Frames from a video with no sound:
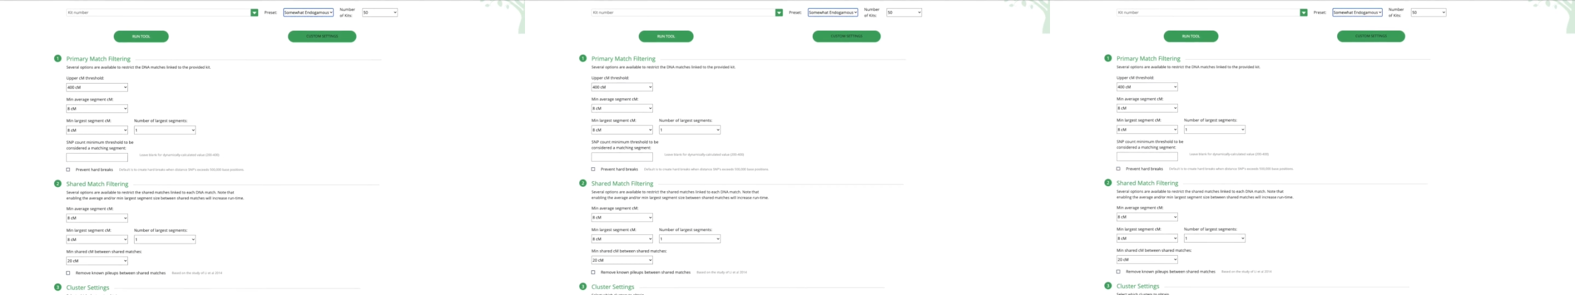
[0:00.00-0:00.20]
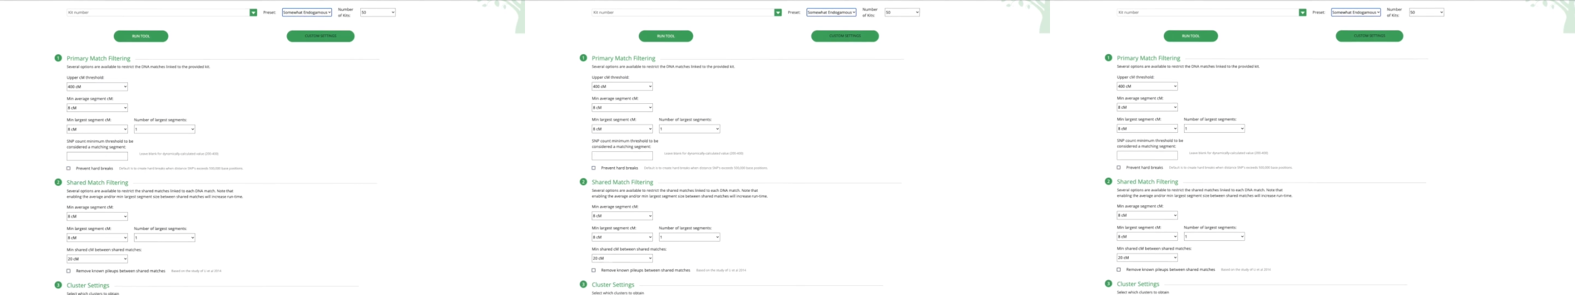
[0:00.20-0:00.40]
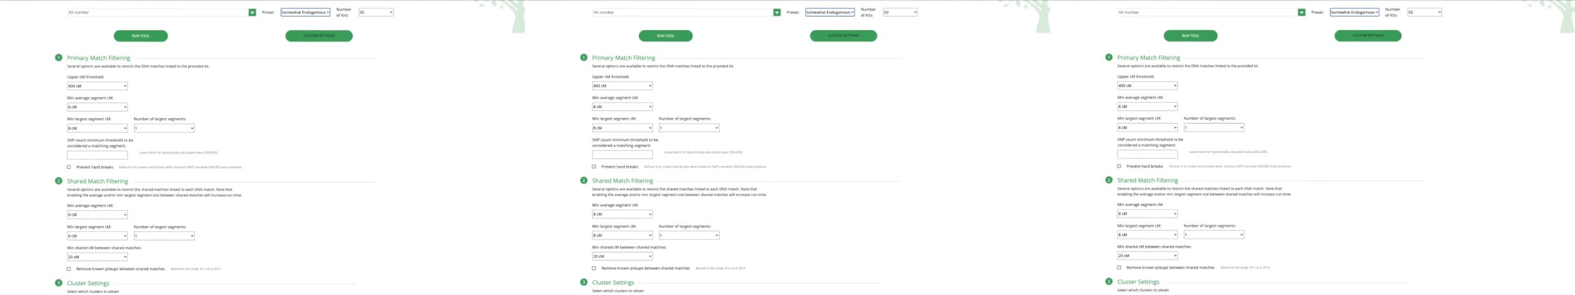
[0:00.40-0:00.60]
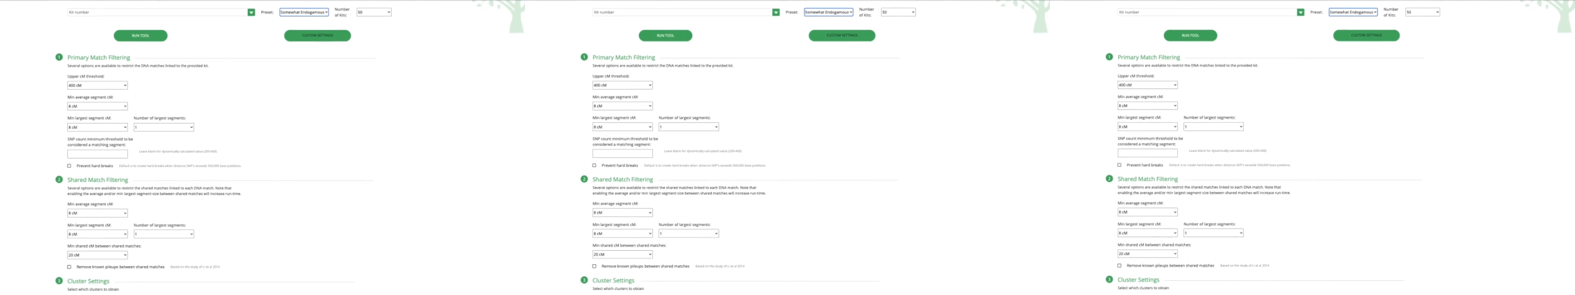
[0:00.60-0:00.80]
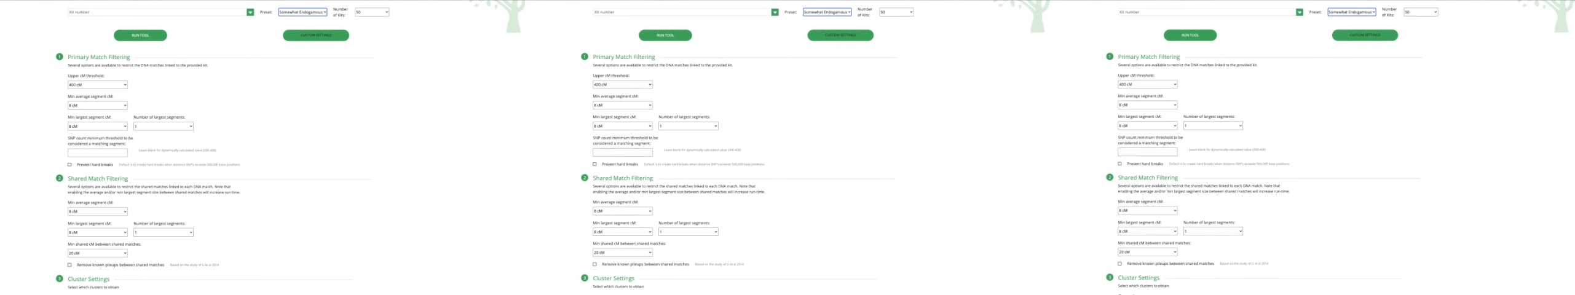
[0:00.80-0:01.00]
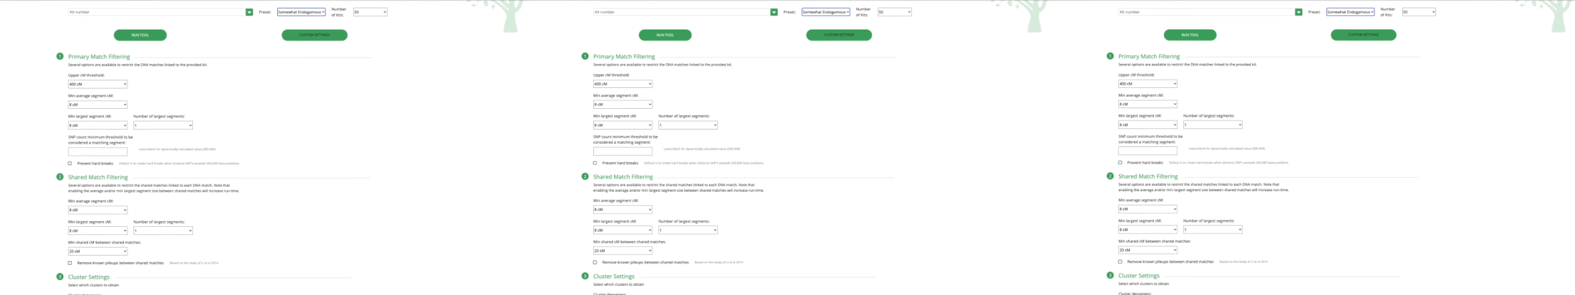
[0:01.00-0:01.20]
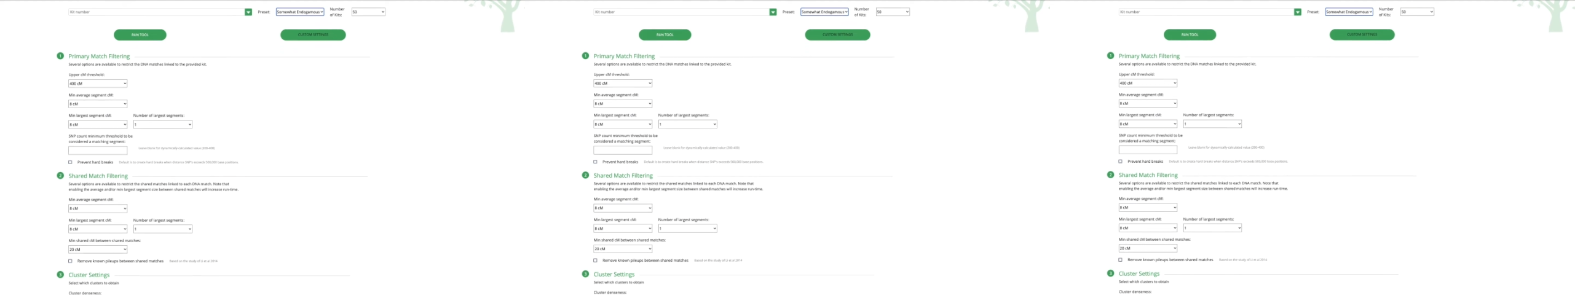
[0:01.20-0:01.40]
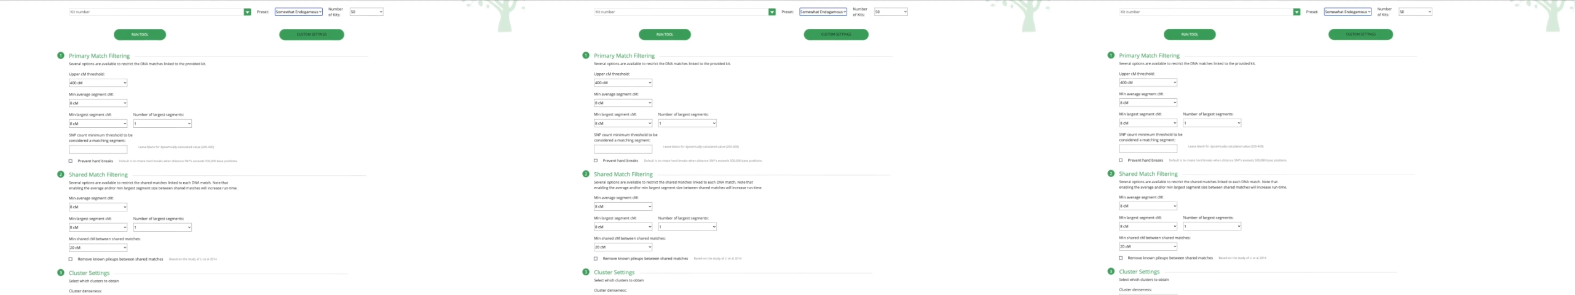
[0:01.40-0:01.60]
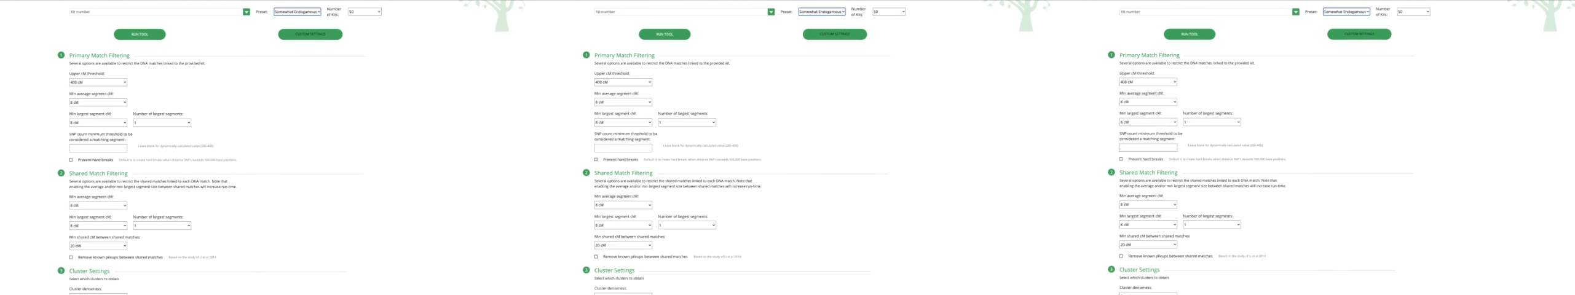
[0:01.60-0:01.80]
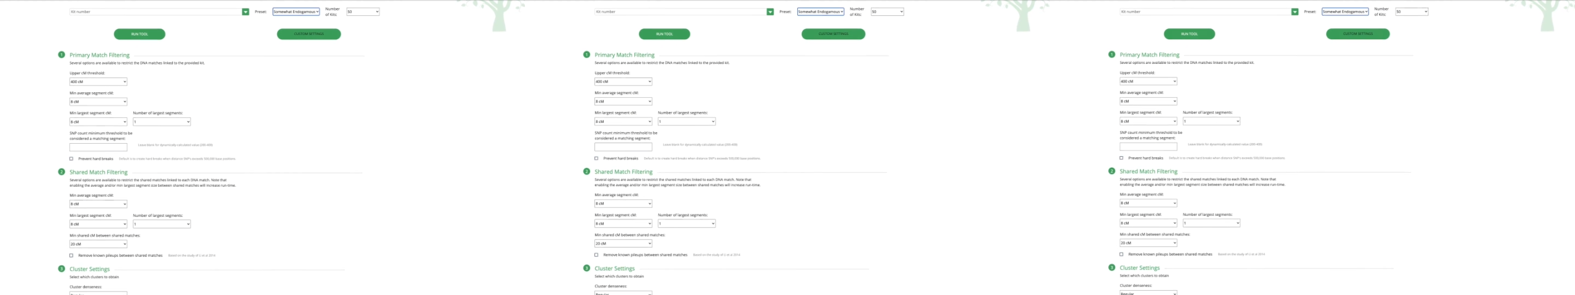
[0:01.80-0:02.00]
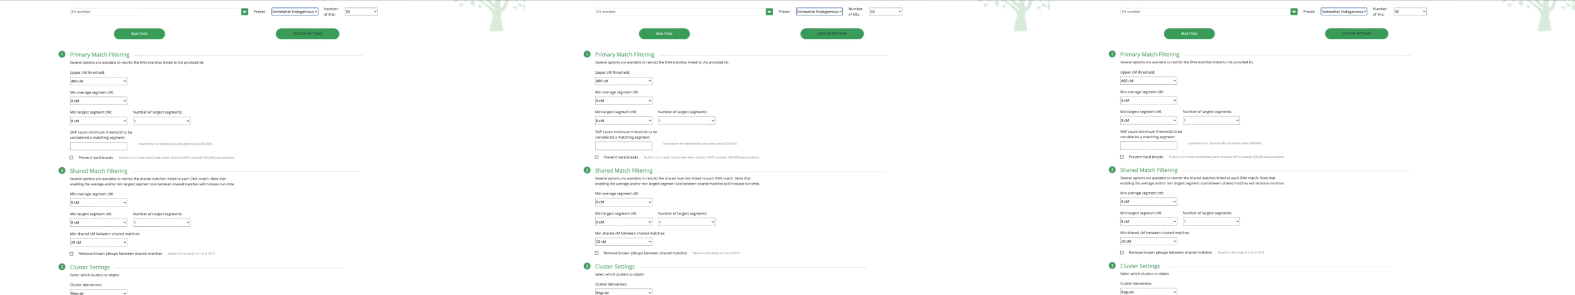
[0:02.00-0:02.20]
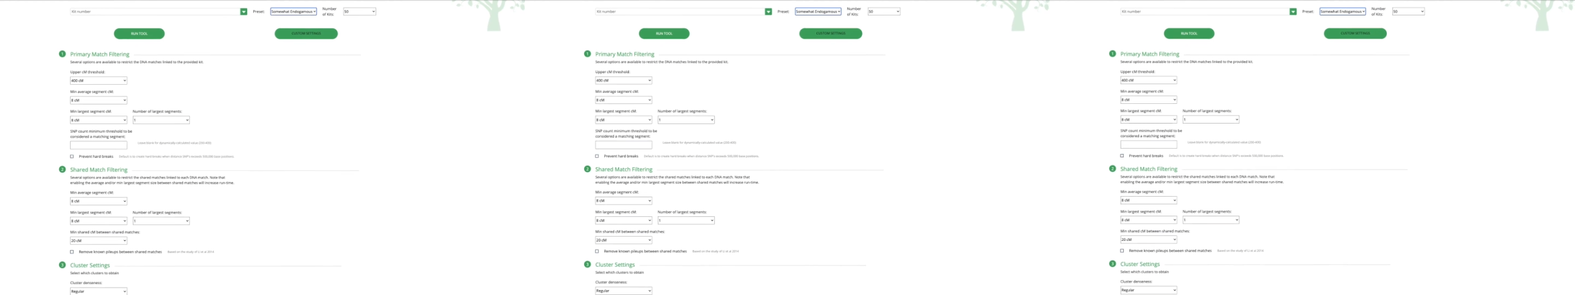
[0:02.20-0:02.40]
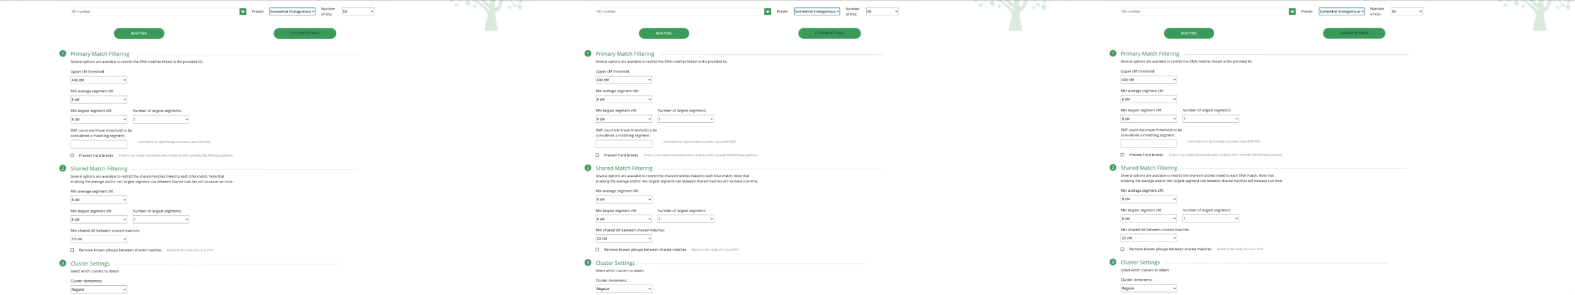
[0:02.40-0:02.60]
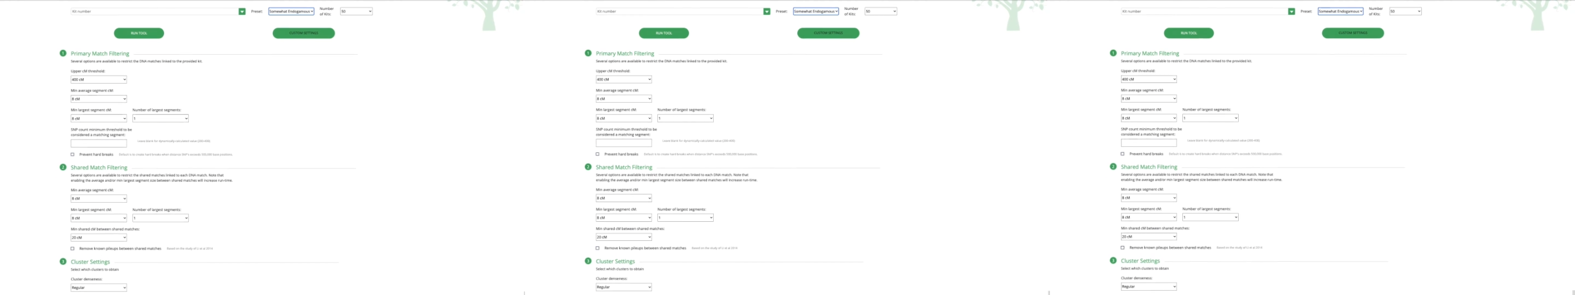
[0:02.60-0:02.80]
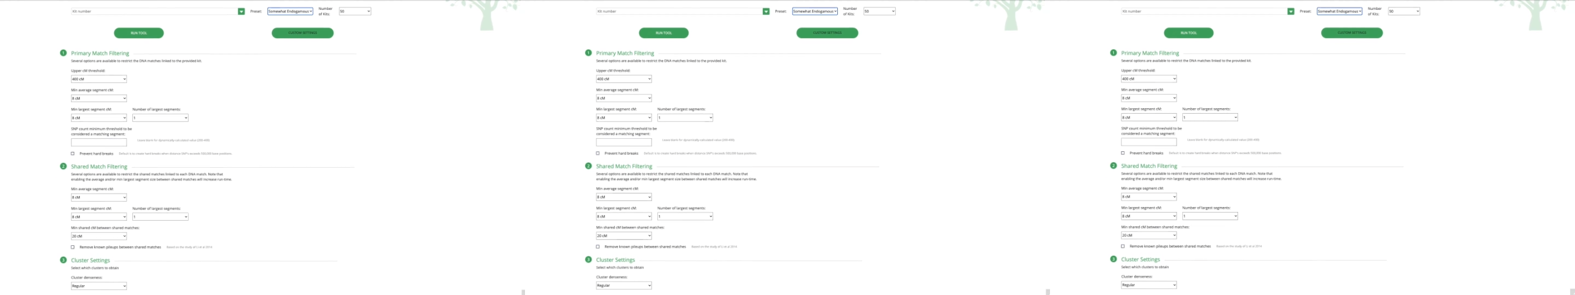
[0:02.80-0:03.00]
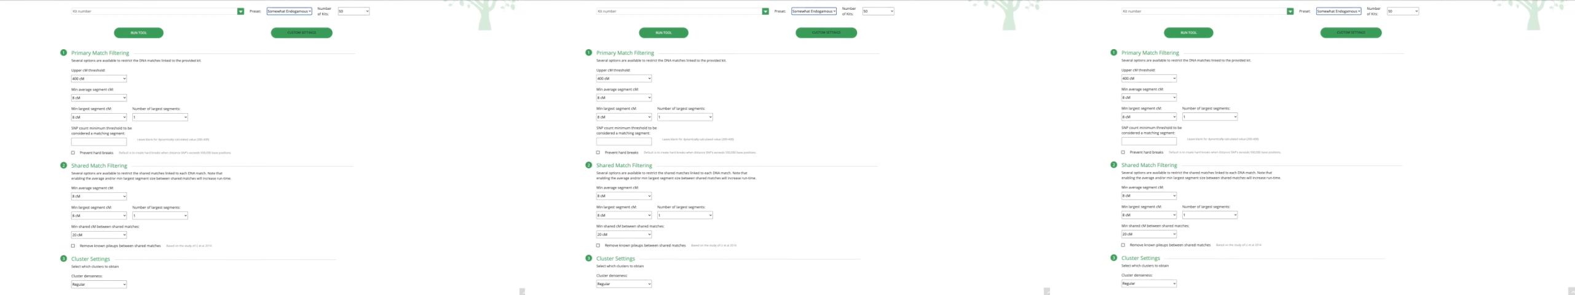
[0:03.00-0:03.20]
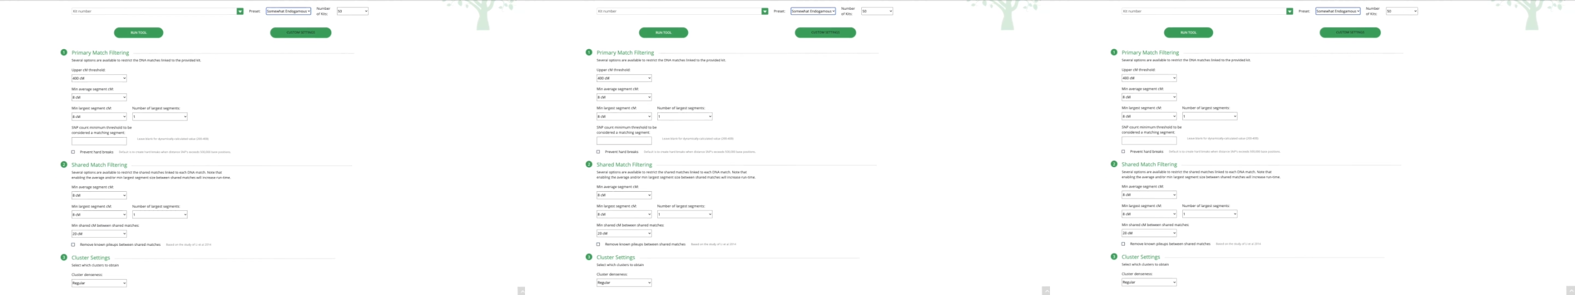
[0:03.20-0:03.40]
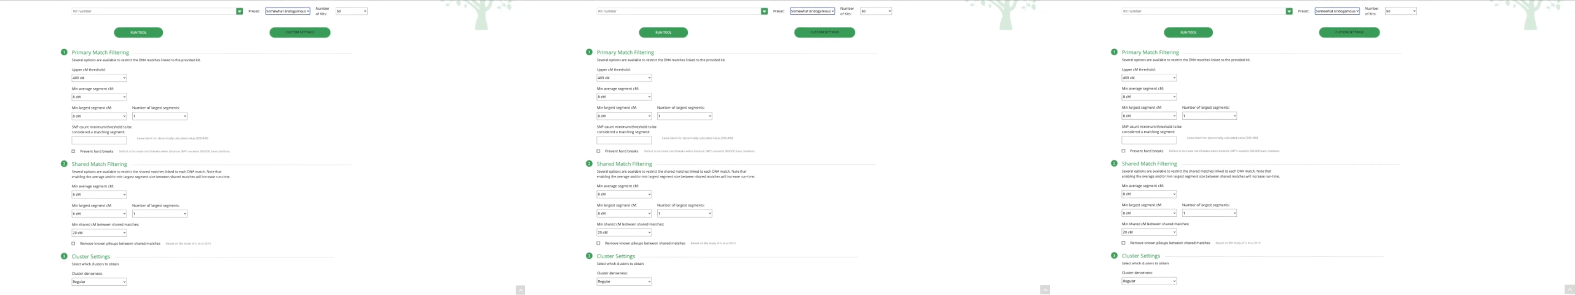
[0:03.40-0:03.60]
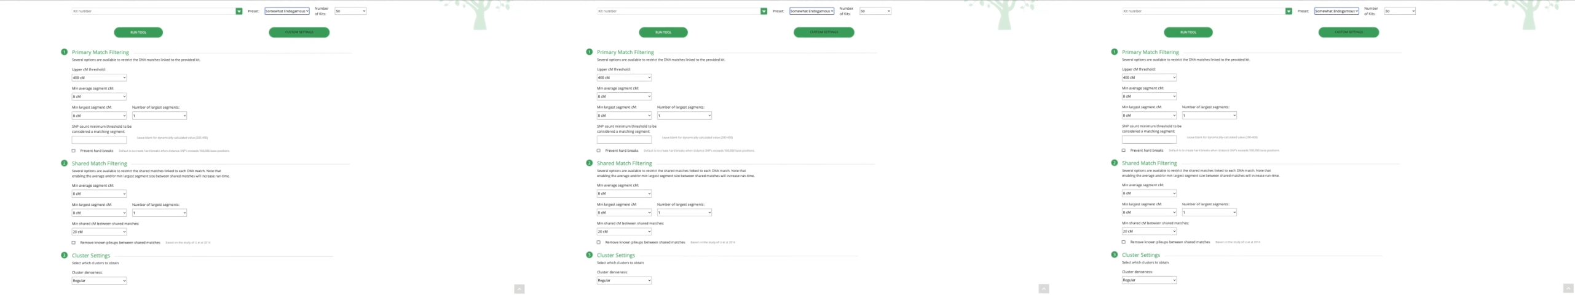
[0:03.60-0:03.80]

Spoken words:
[unreadable: no face in view]